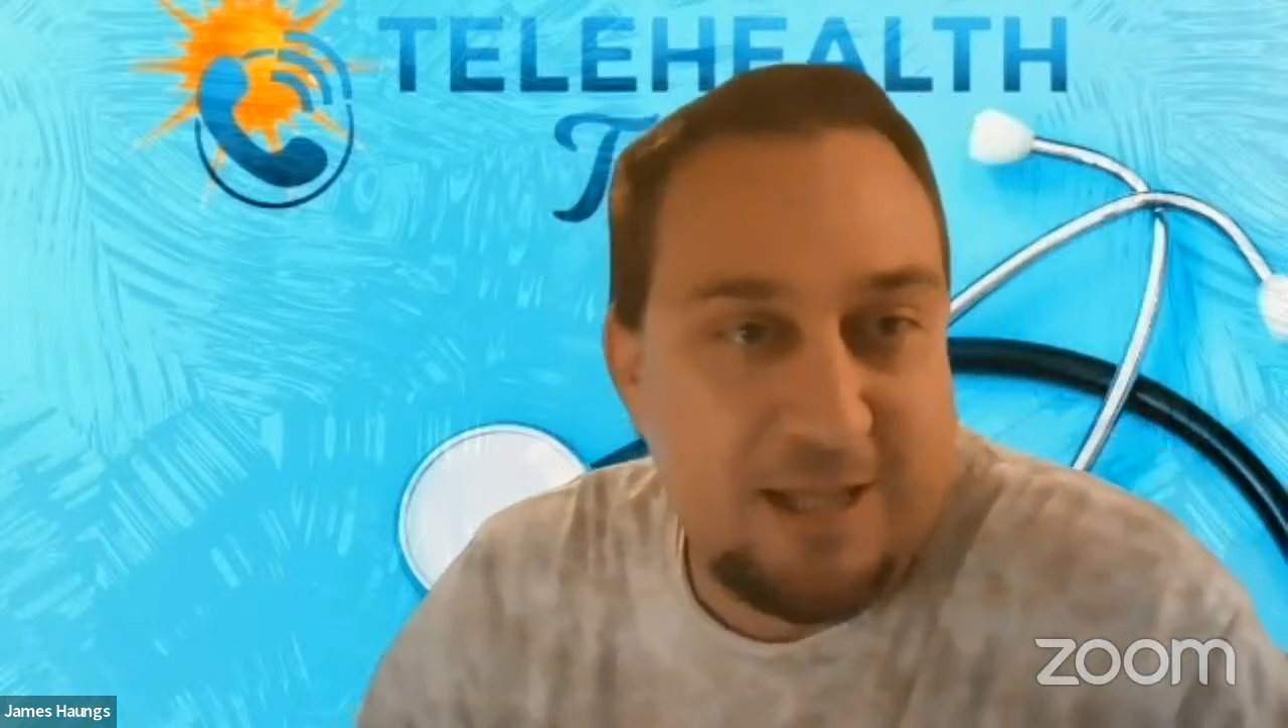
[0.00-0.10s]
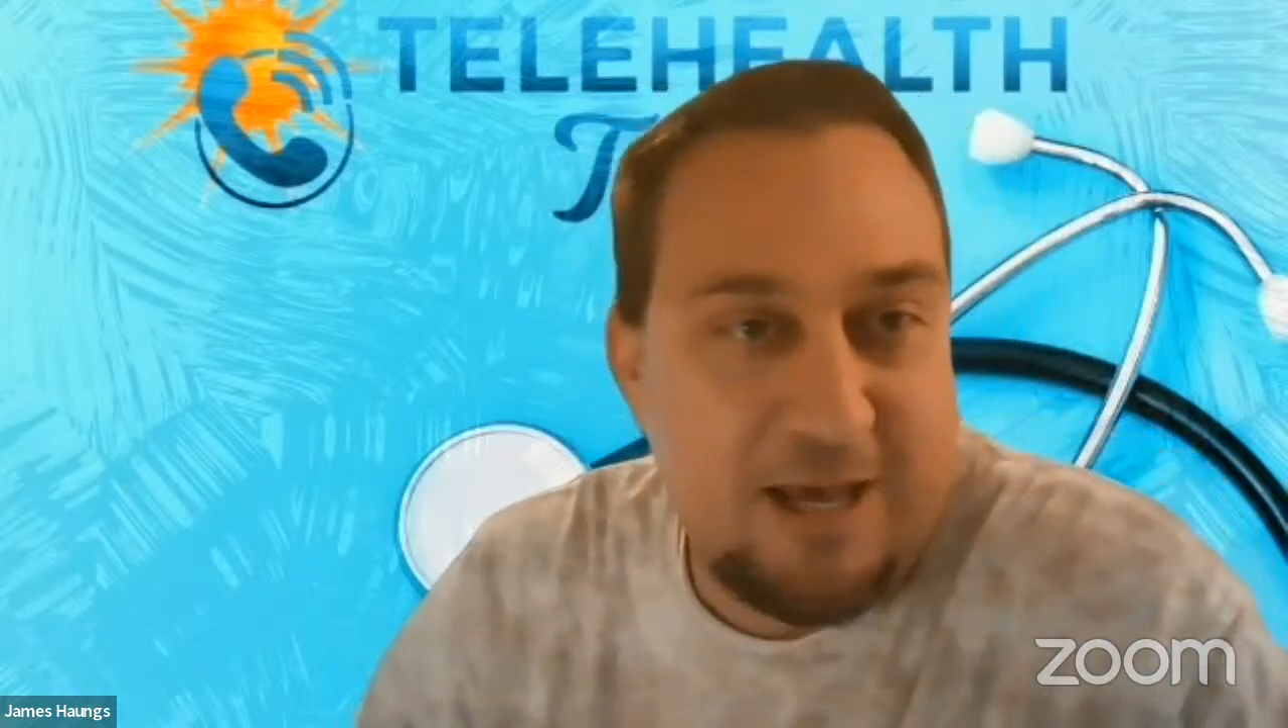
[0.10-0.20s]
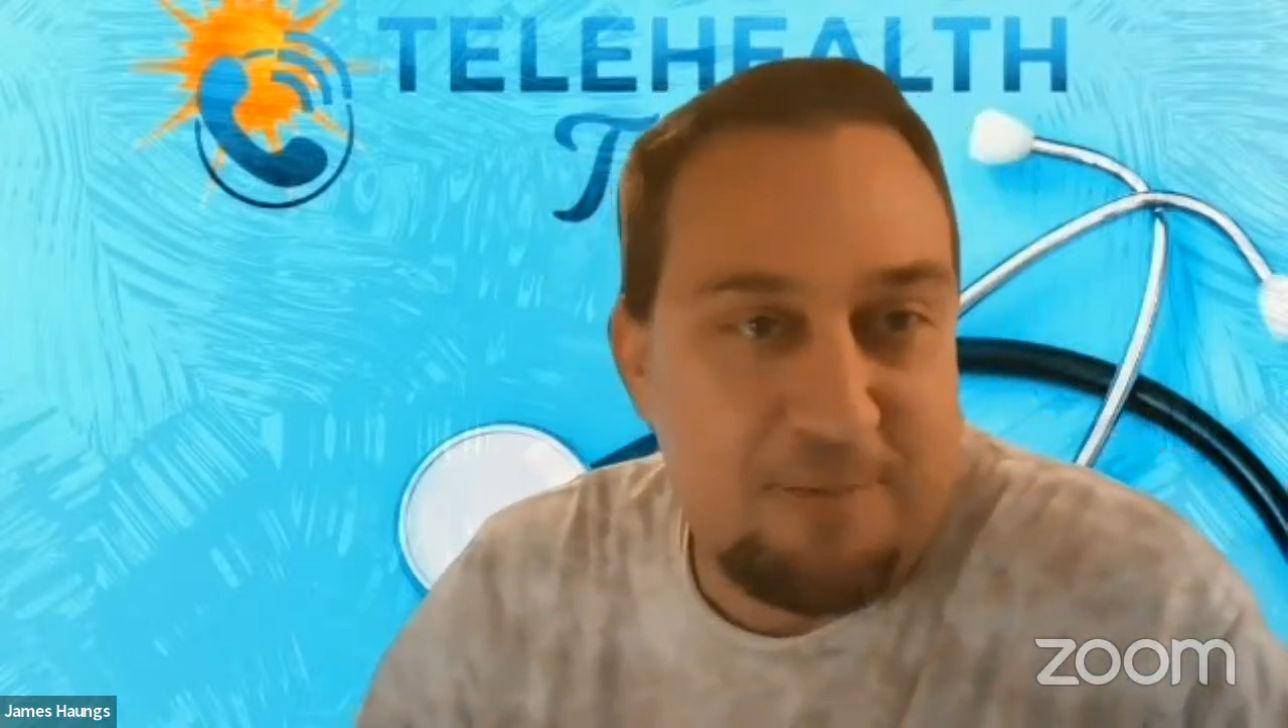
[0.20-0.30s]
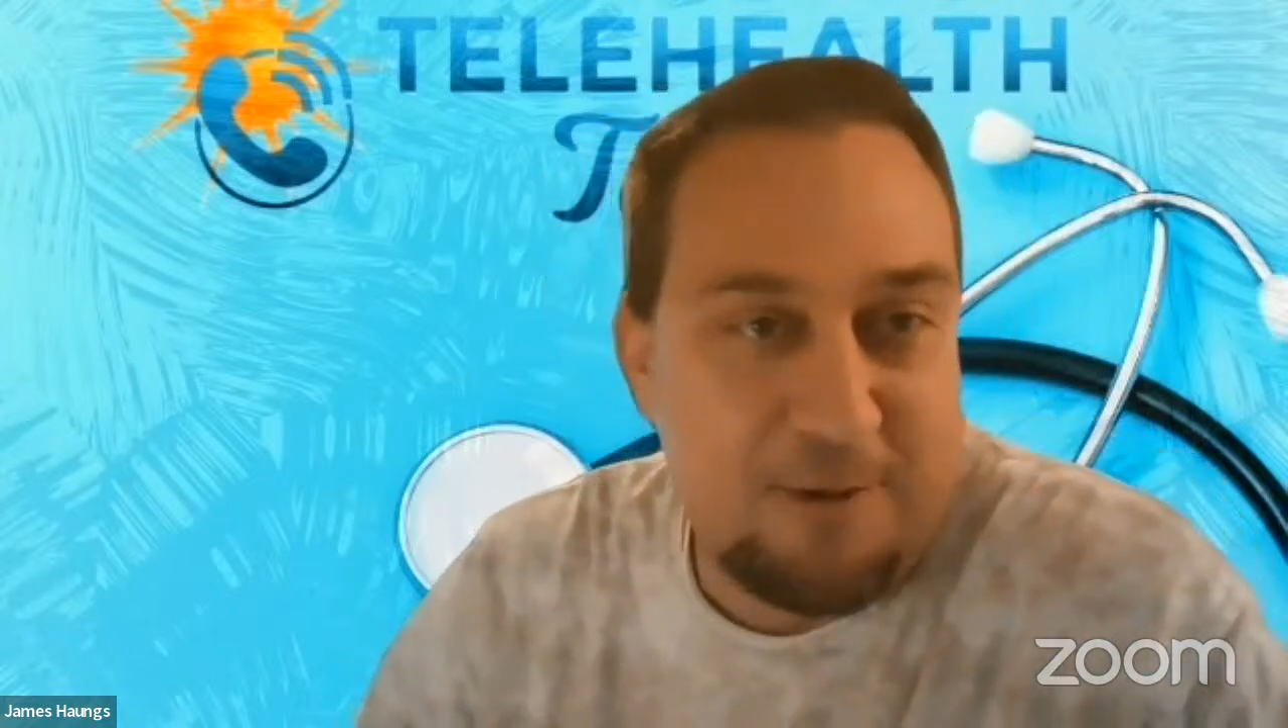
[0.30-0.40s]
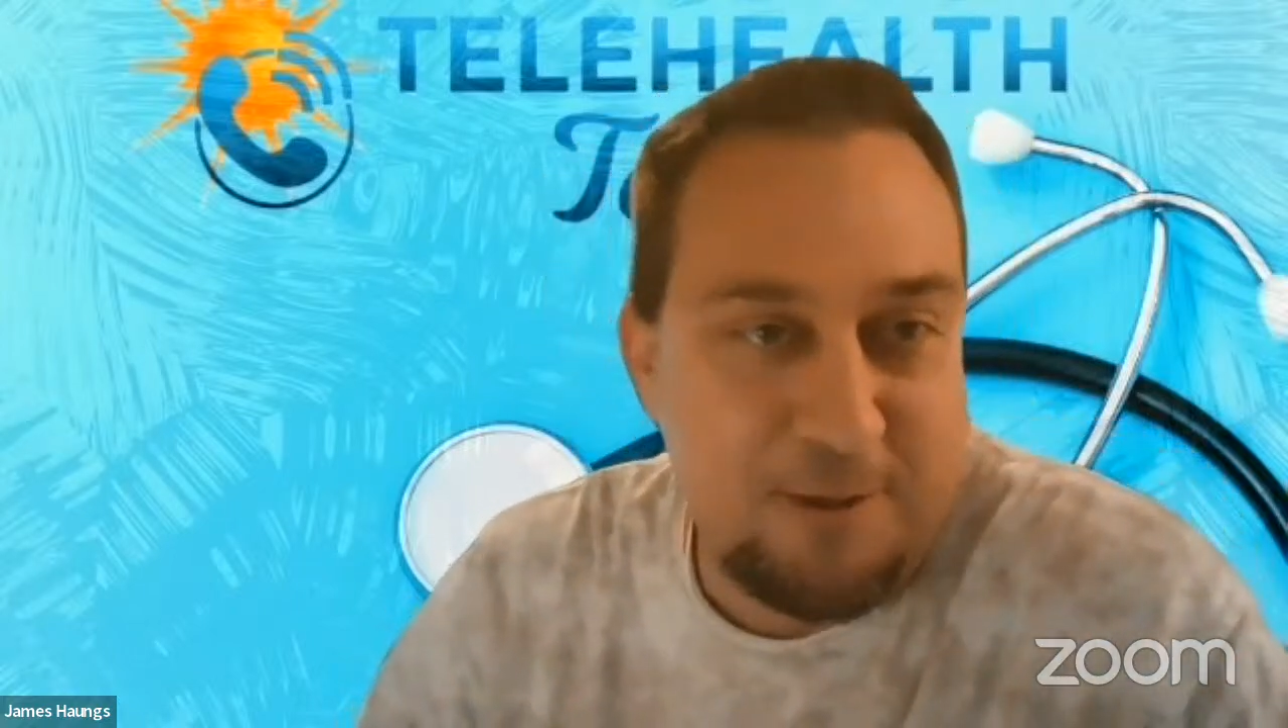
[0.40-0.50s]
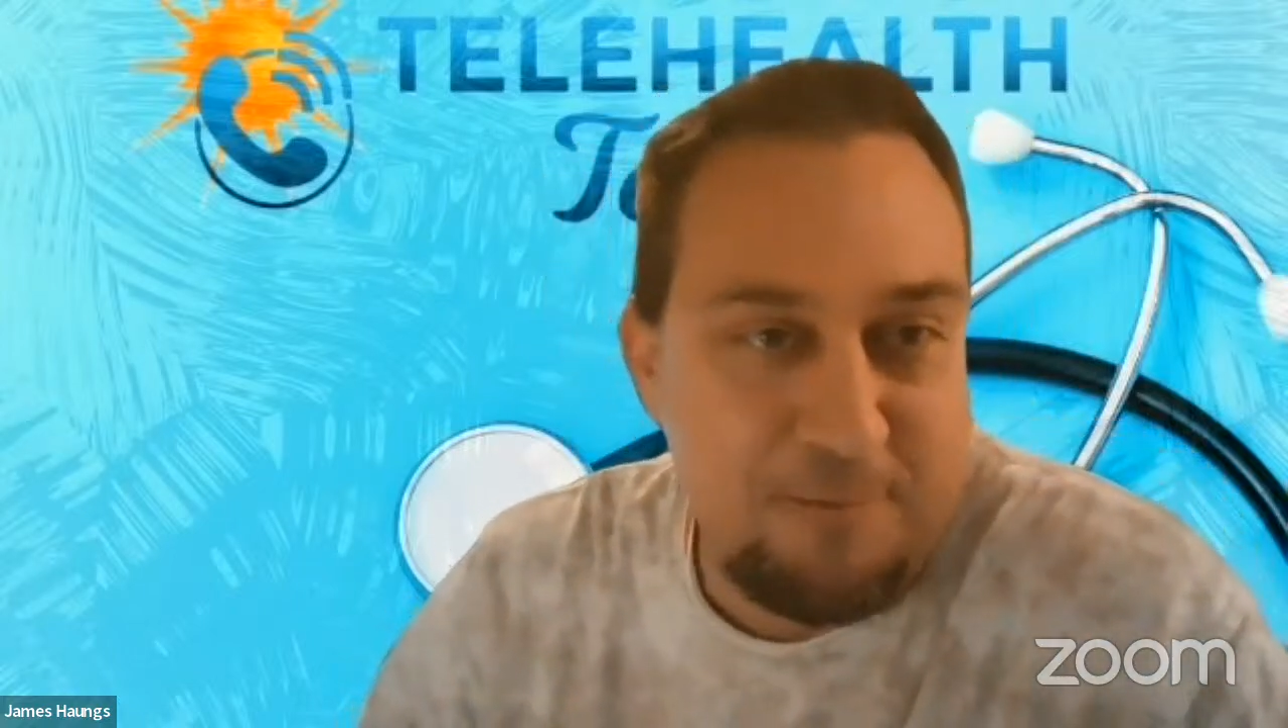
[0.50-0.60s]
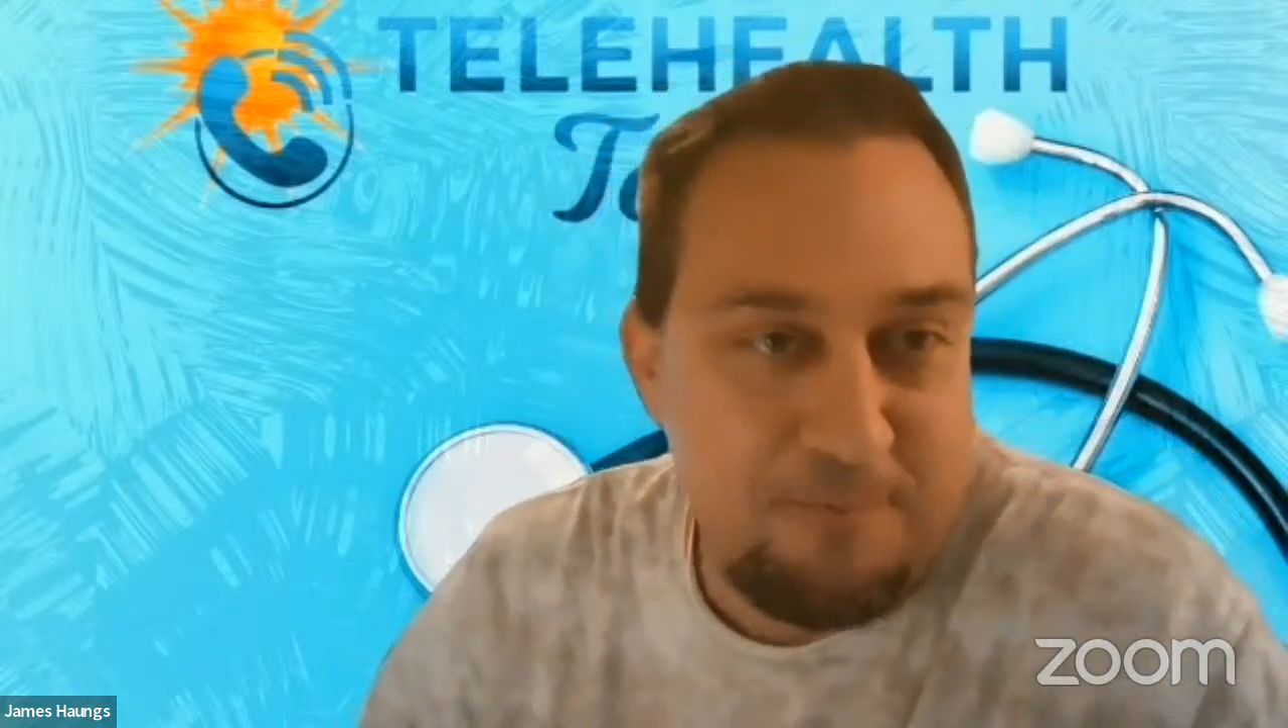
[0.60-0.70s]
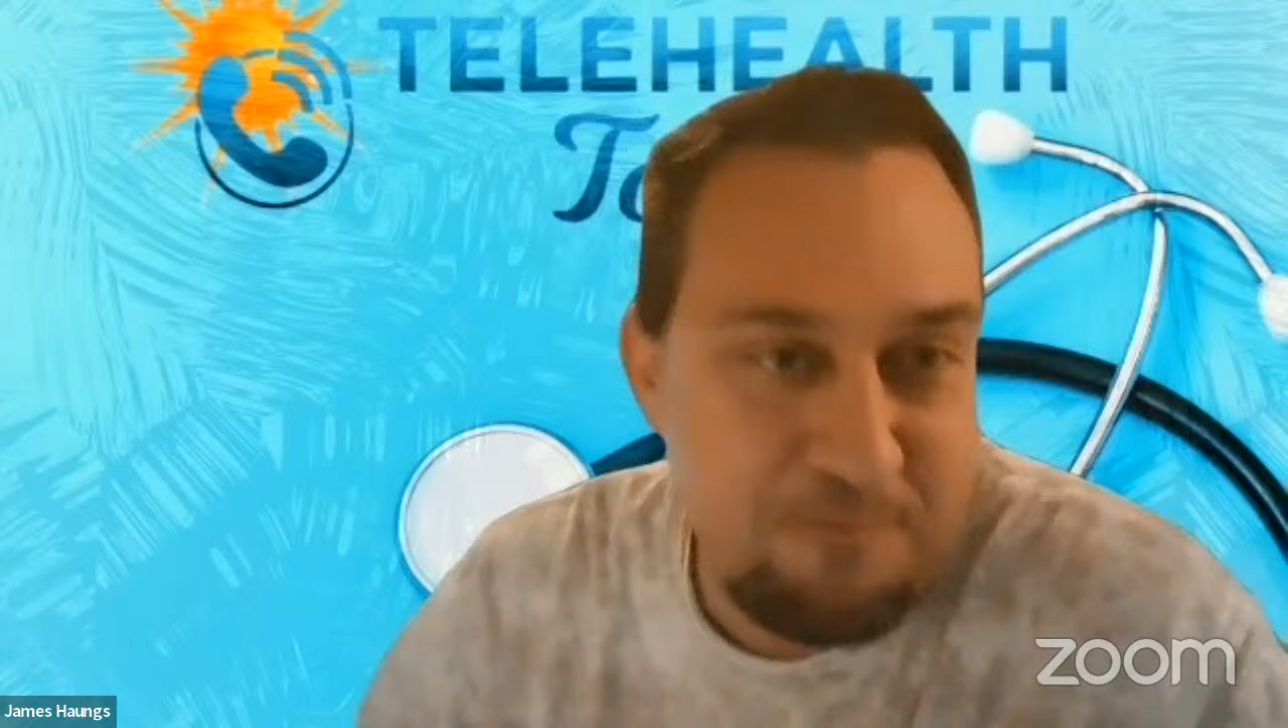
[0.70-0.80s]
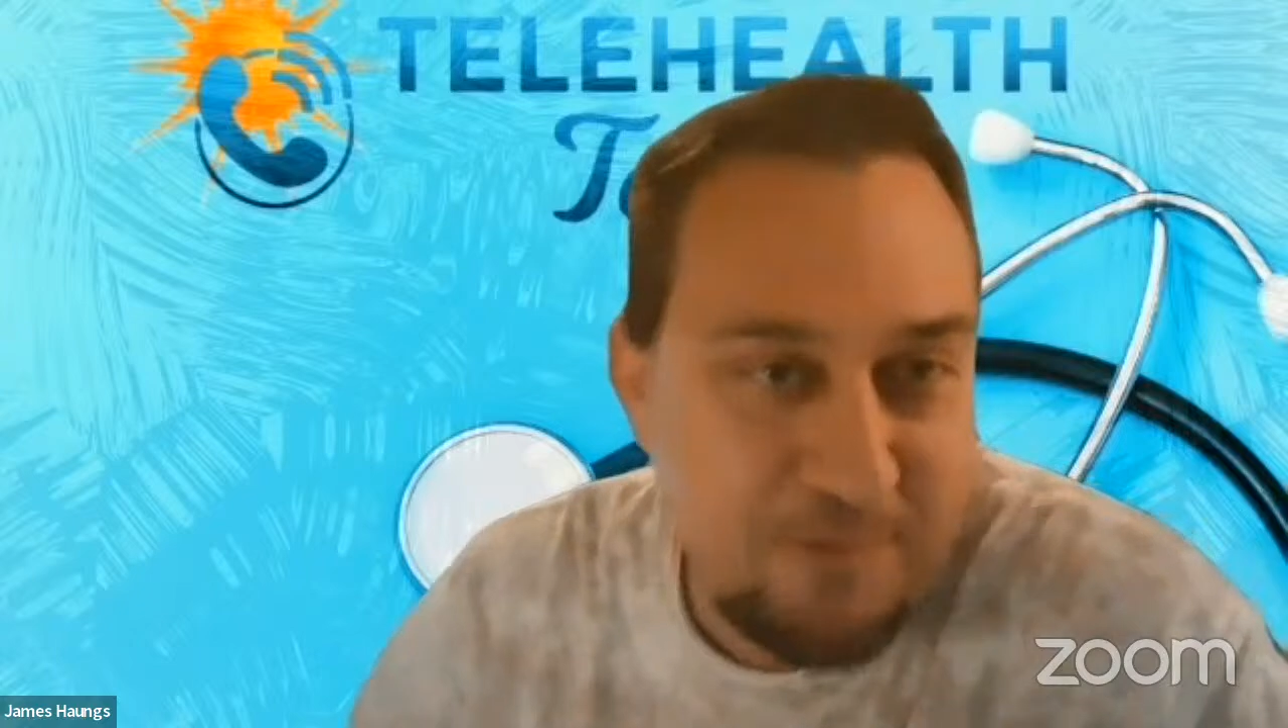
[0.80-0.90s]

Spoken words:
leopard,